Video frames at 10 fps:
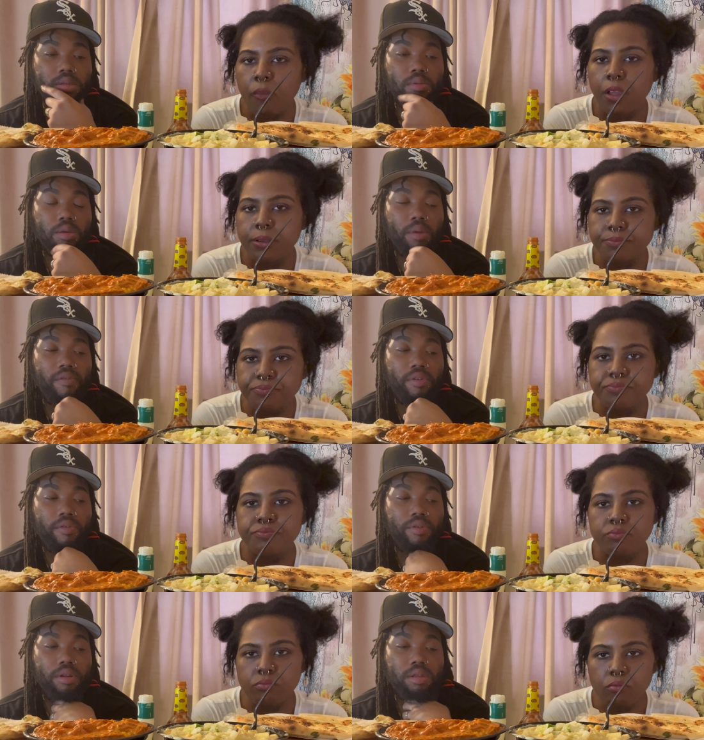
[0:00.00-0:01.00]
Speaker 1: really my
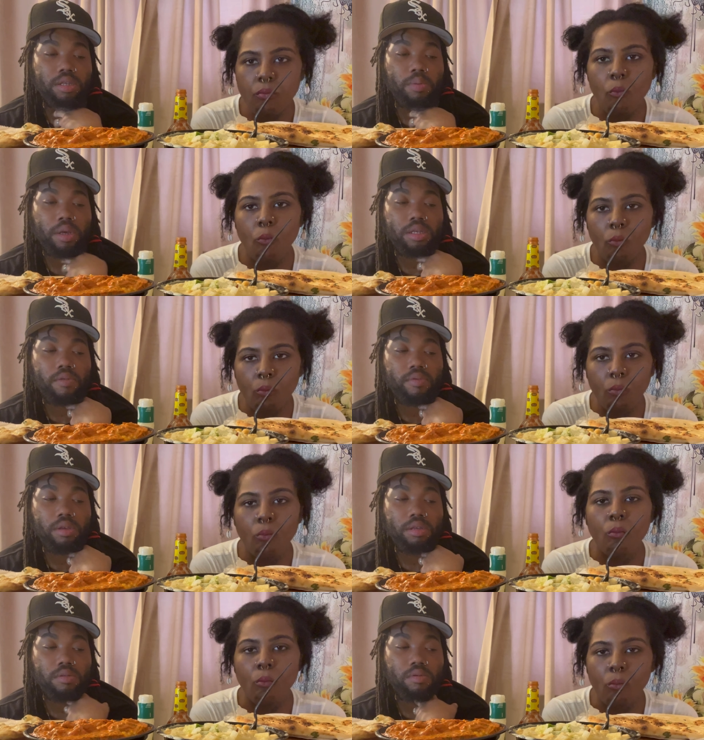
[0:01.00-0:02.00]
favorite. The spice of it
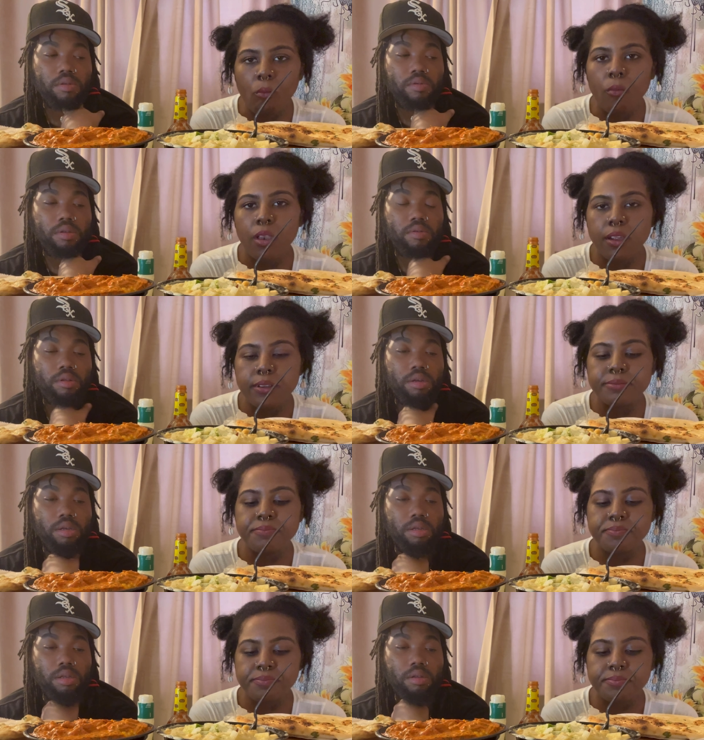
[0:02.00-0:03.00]
is really, really, really
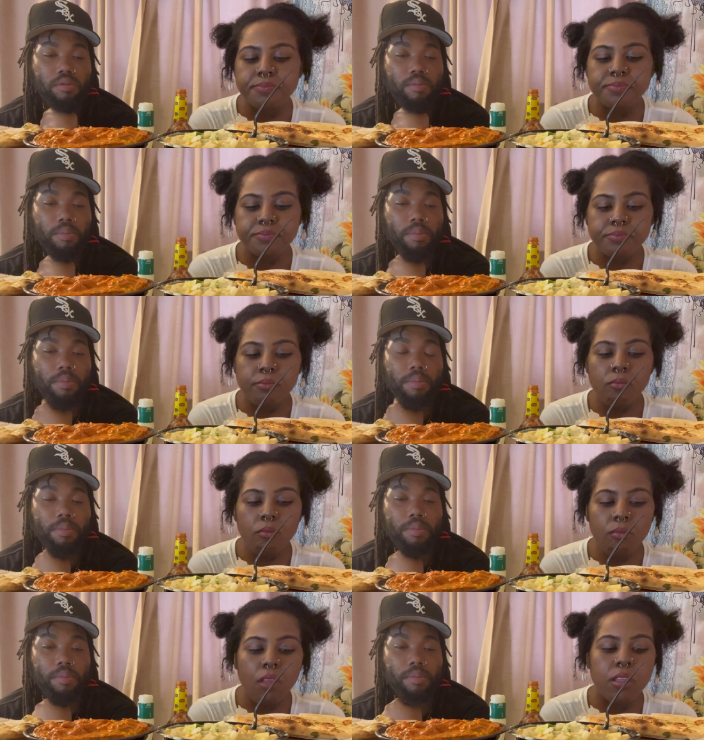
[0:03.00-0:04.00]

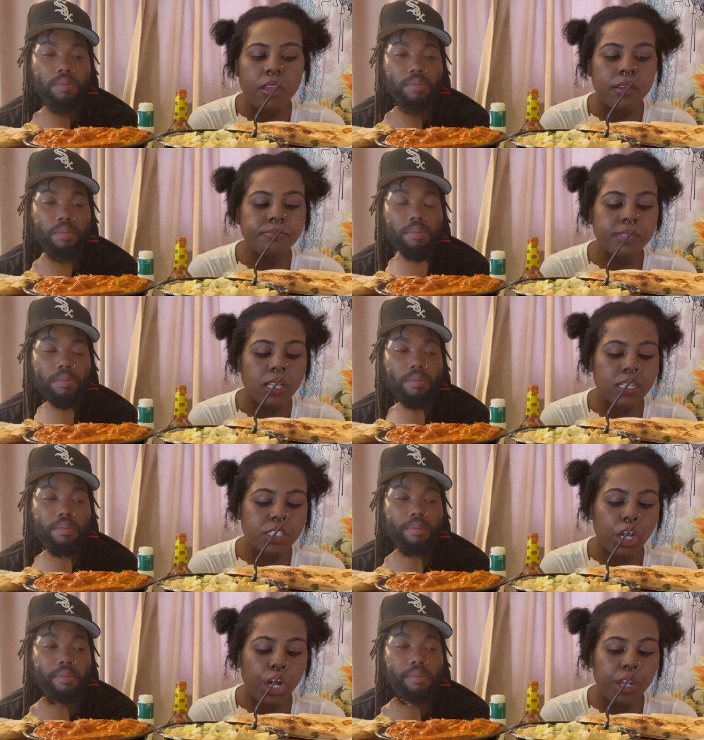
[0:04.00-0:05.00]
Speaker 2: yeah, I like the
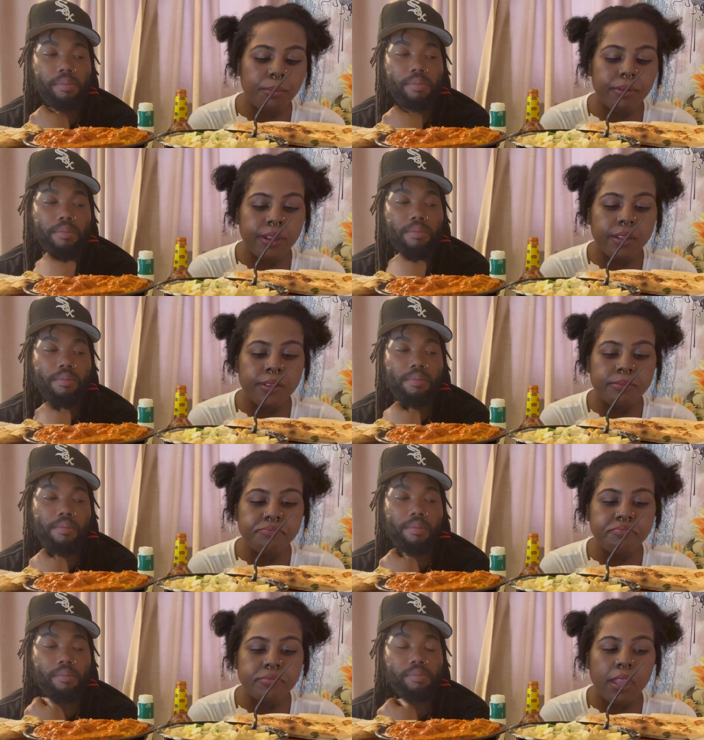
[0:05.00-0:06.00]
garlic bread.
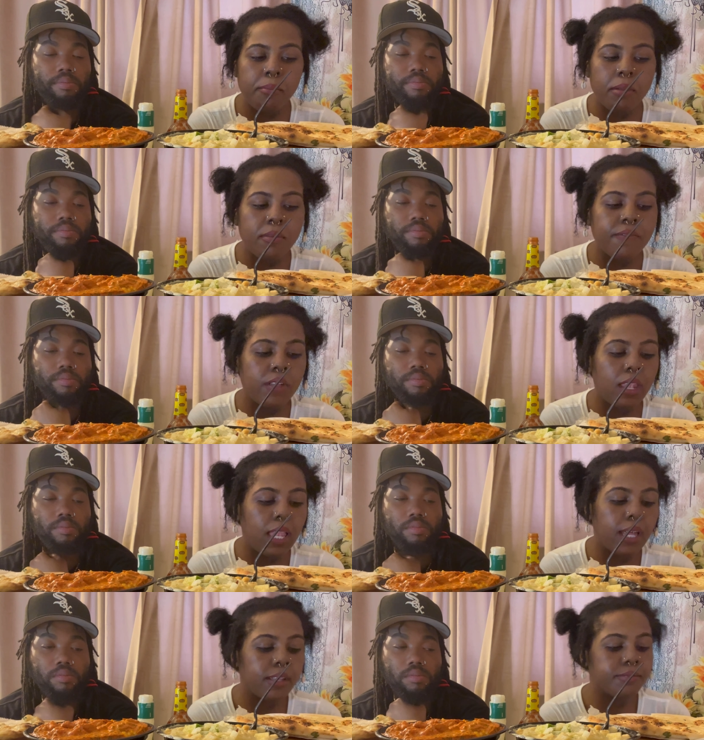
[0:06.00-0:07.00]
It made me feel
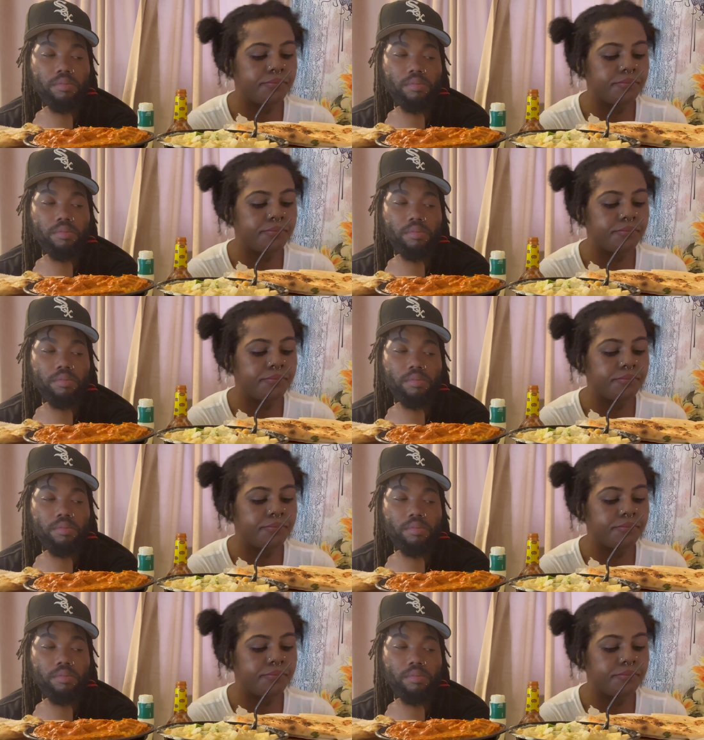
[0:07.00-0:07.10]
like